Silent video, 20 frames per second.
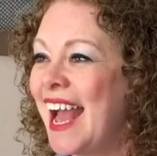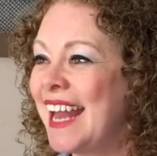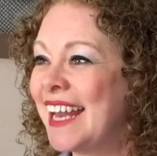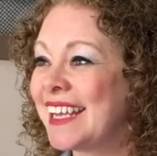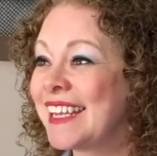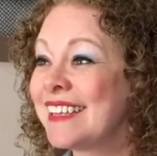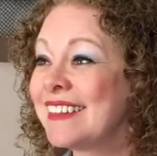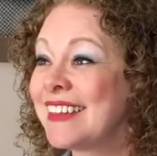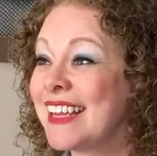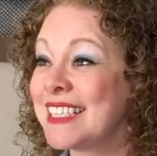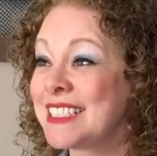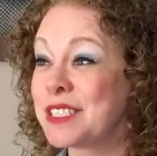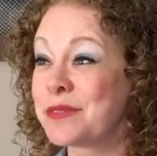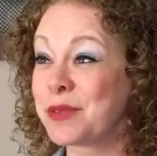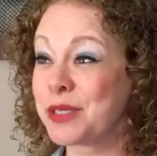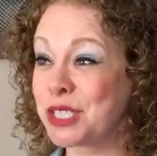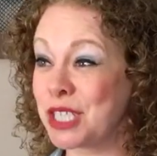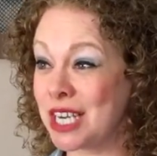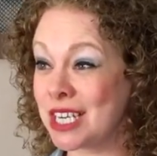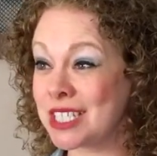And it can lessen
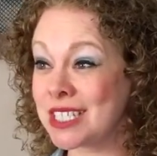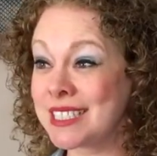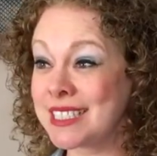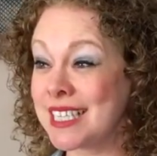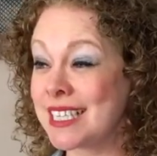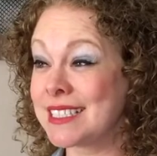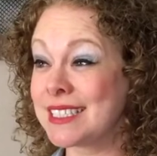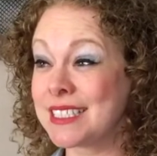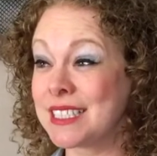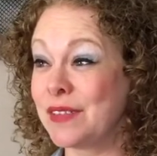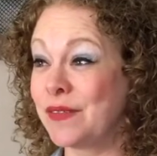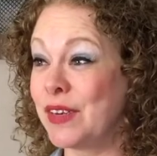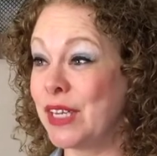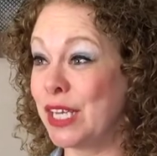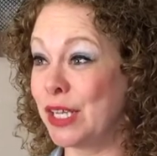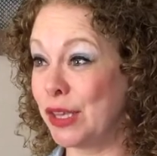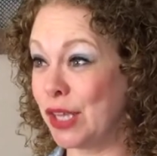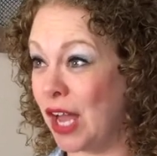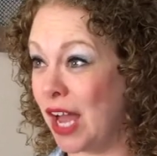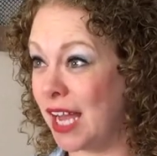rejection sensitivity
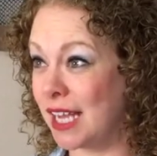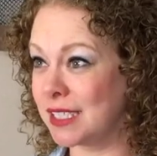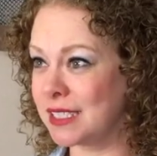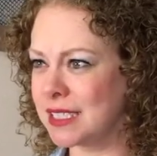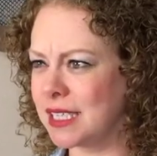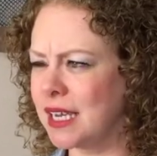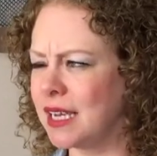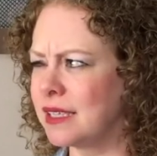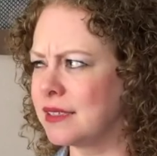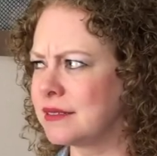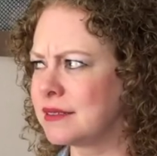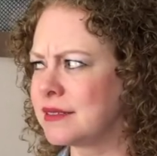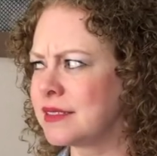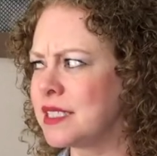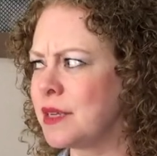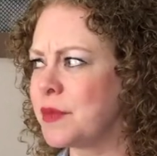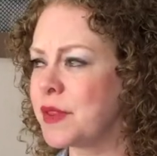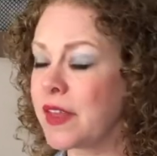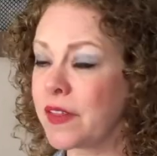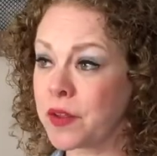a lot. Uh,
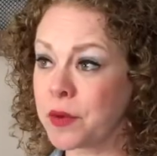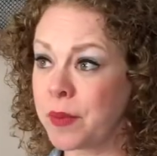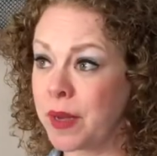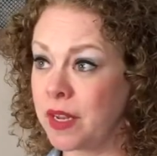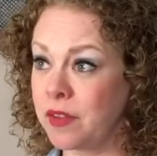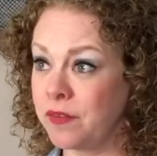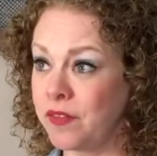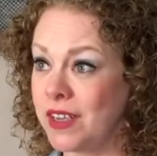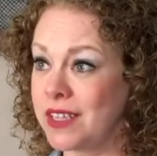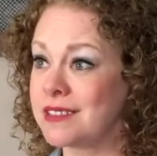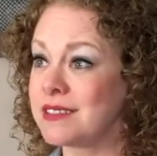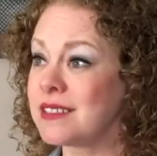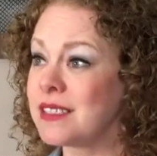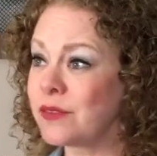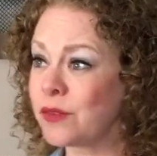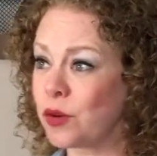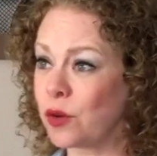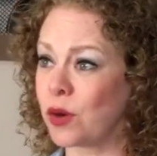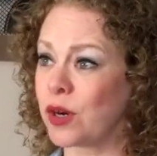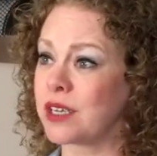some of the other benefits, and
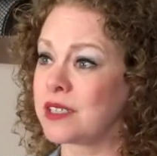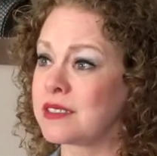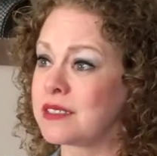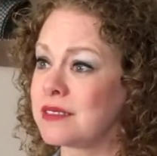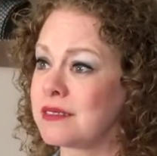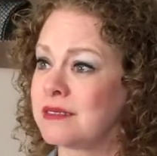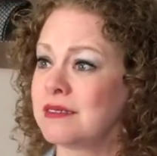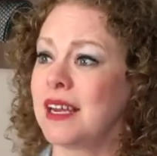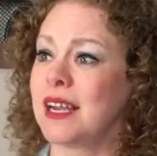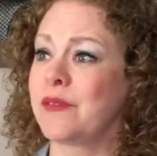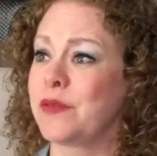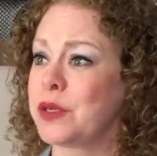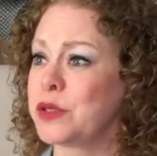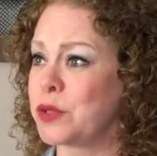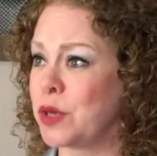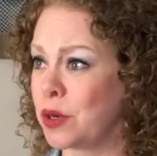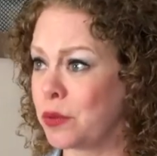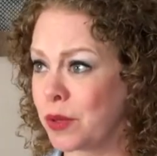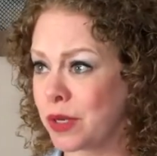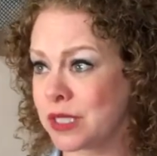of course, not every
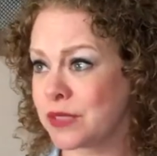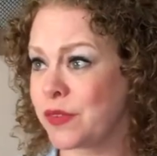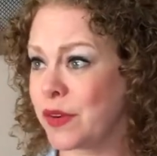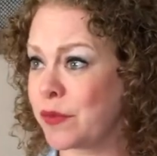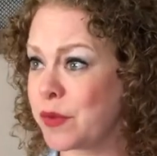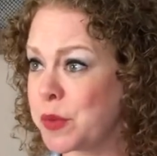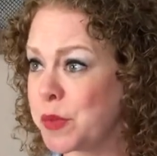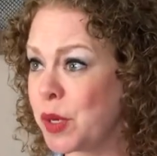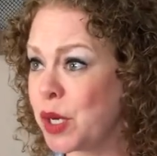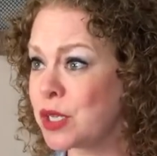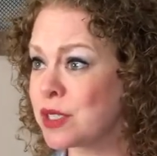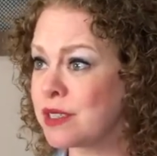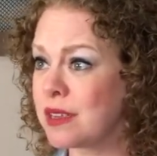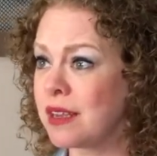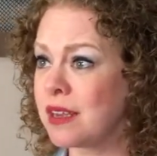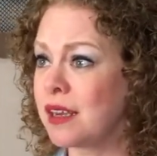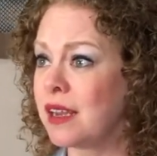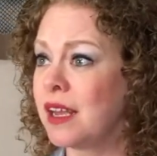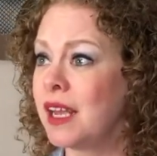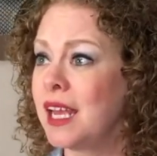drug works for every
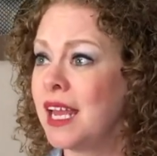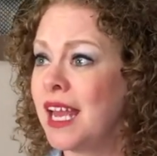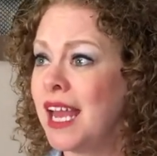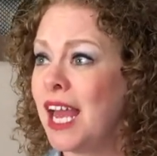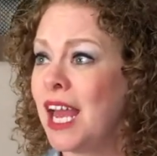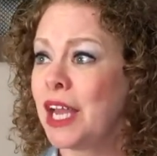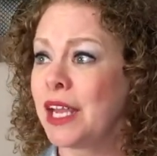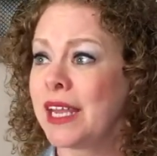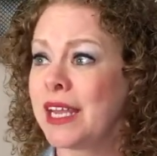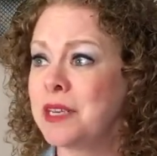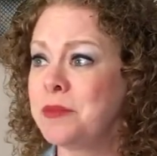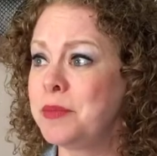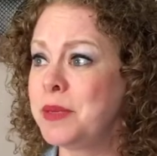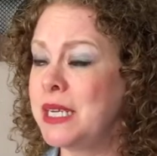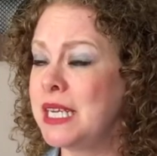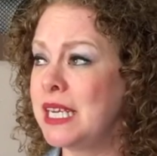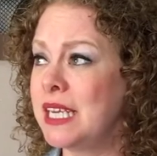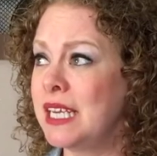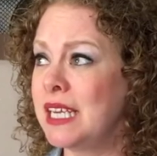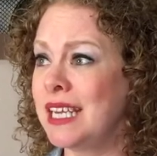person, can
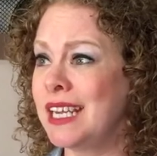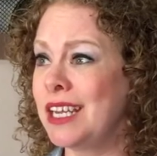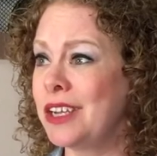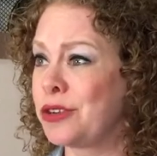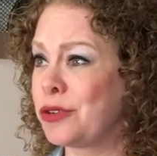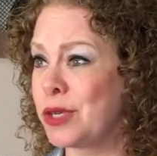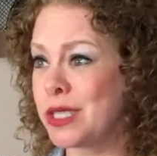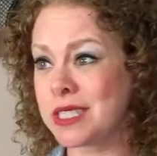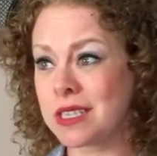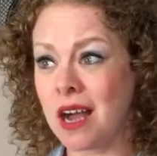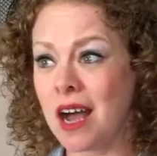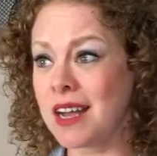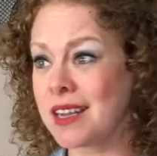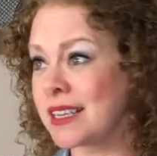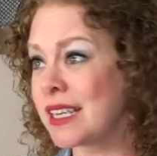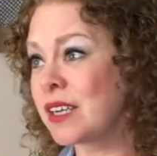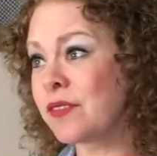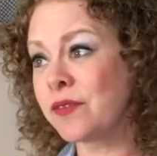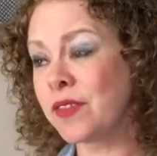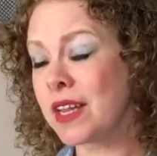be increased
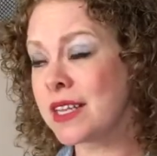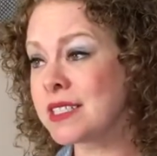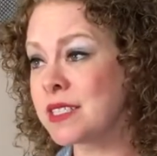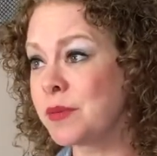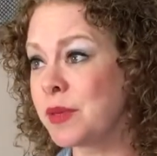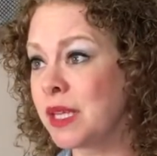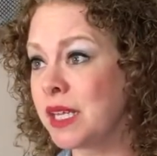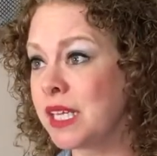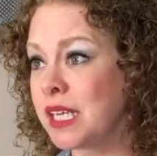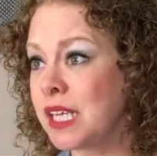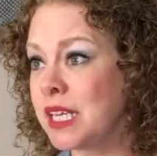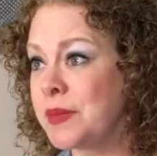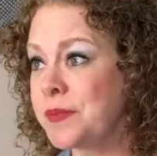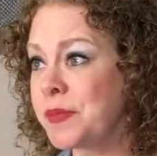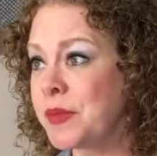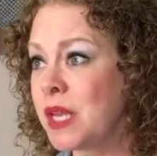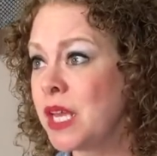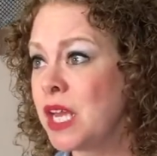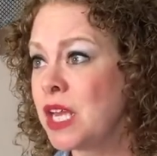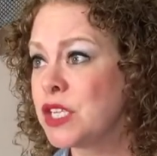cognitive flexibility.
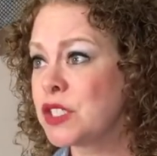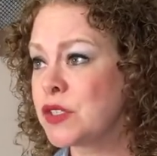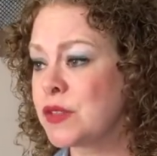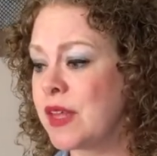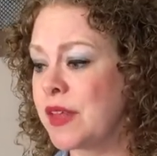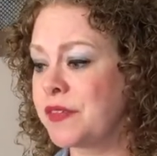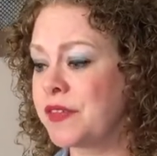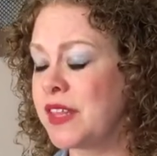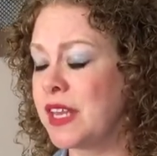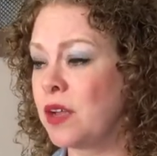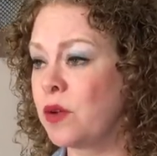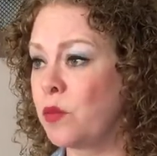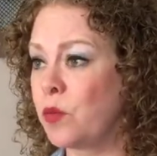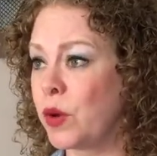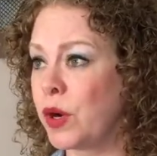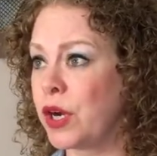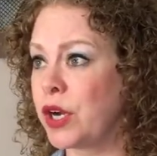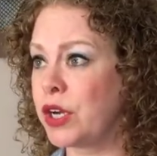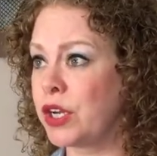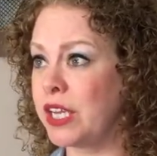So that thing
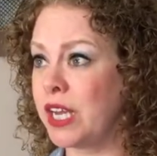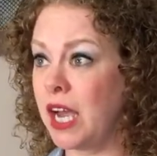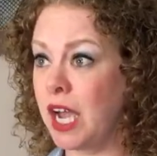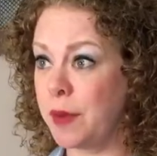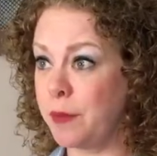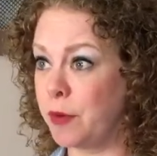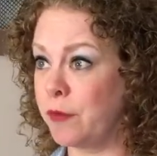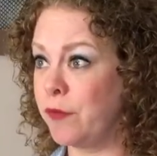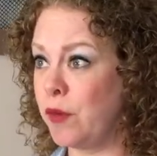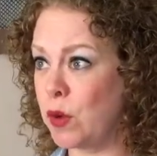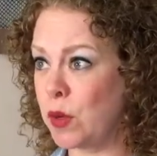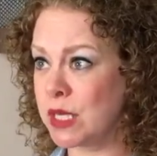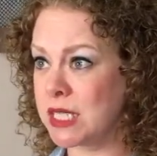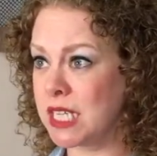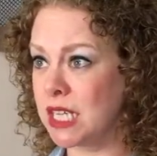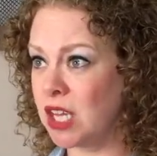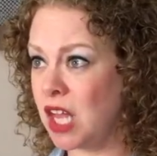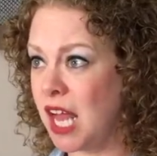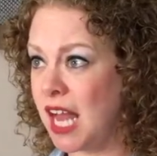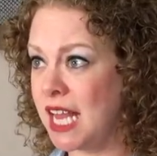where you hyperfocus
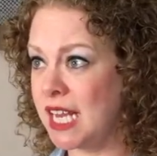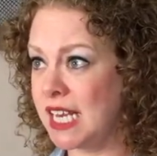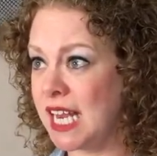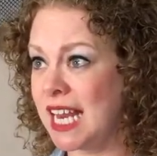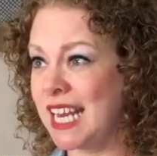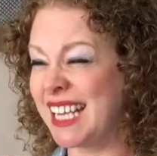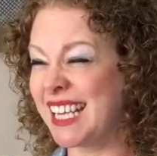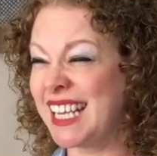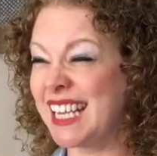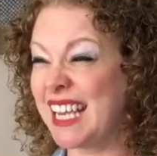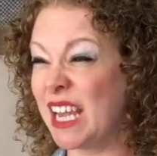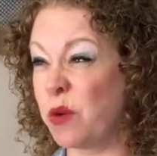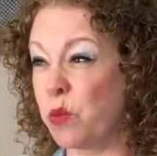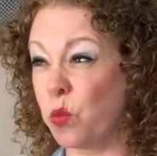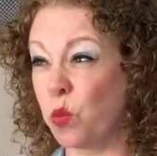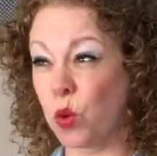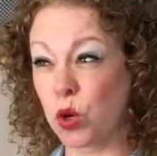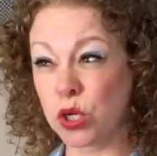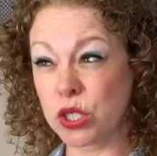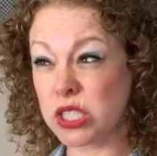a lot and it can get
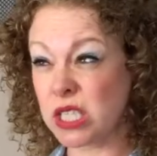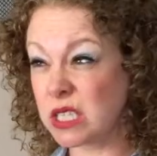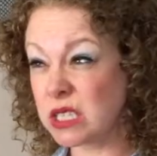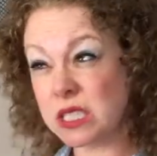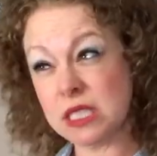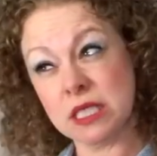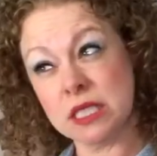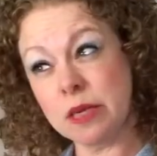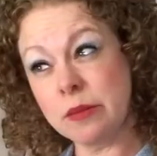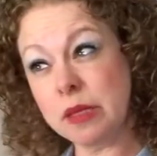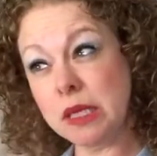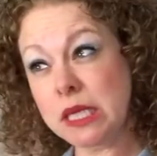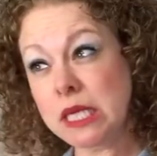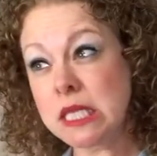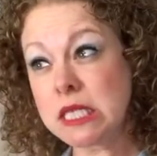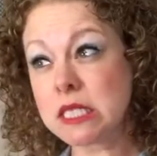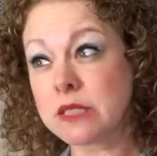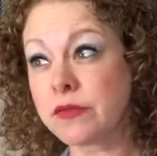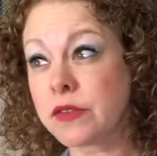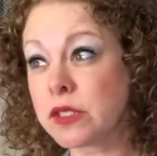worse on
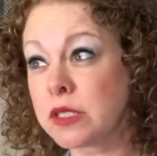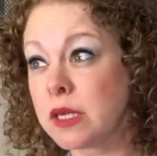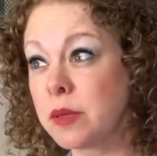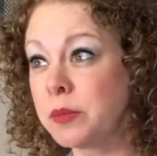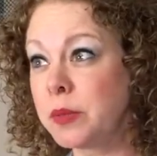stimulants for some